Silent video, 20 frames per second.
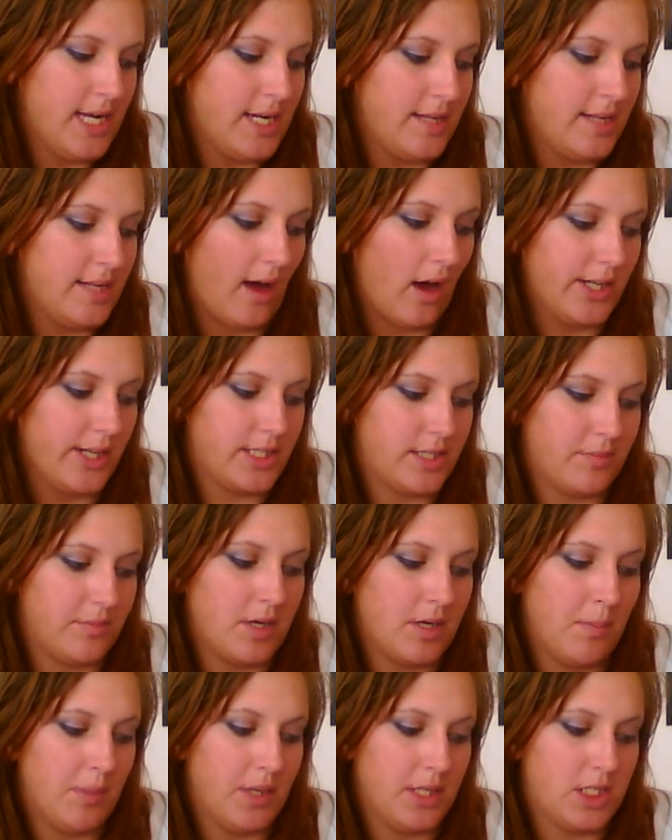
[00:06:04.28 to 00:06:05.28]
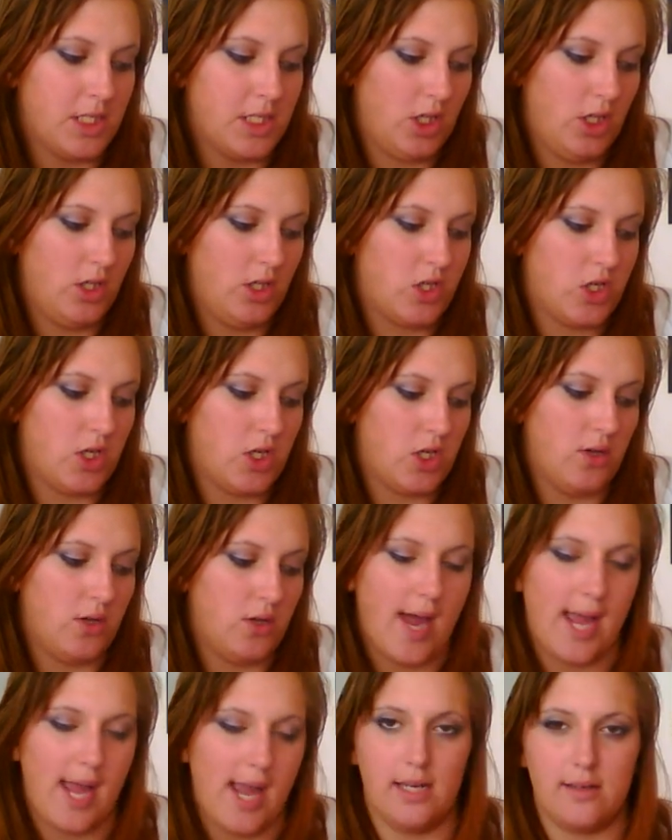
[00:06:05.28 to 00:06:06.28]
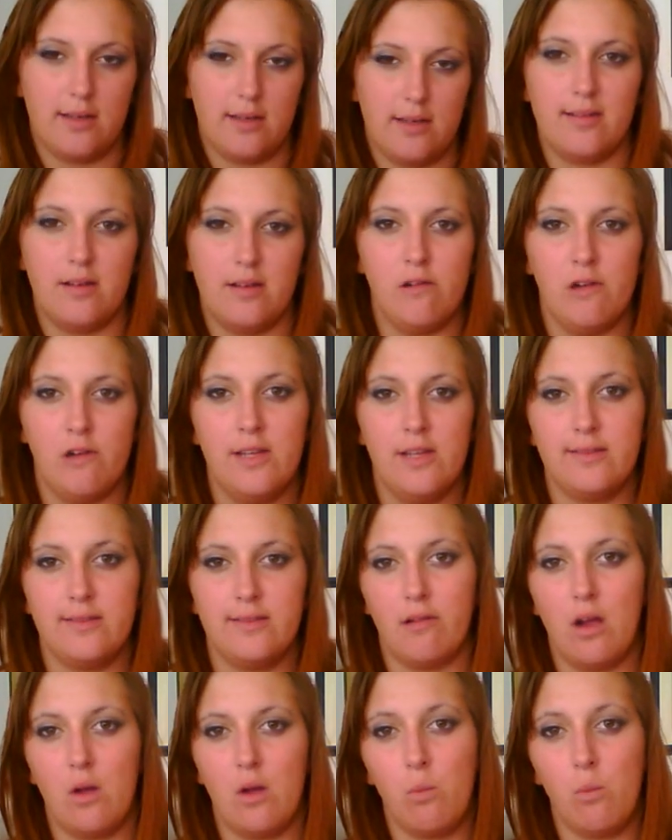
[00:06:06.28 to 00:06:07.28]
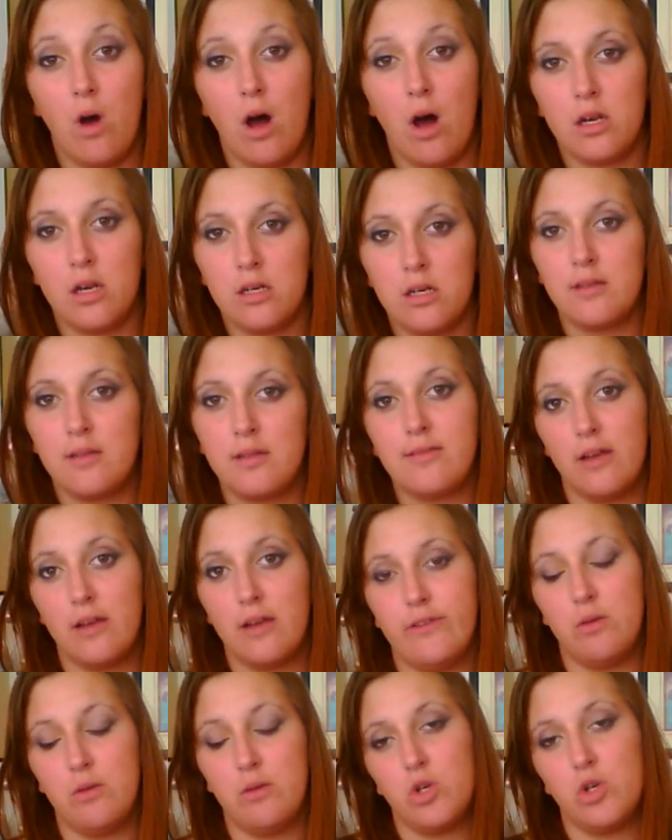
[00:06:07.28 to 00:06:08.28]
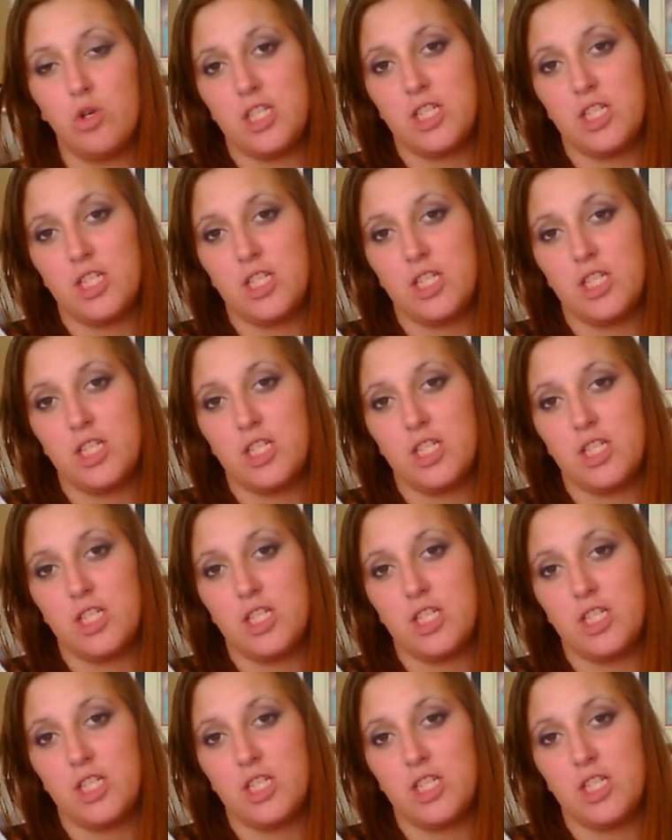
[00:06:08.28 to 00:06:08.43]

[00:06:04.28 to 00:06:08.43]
And it's item number 228001. So if you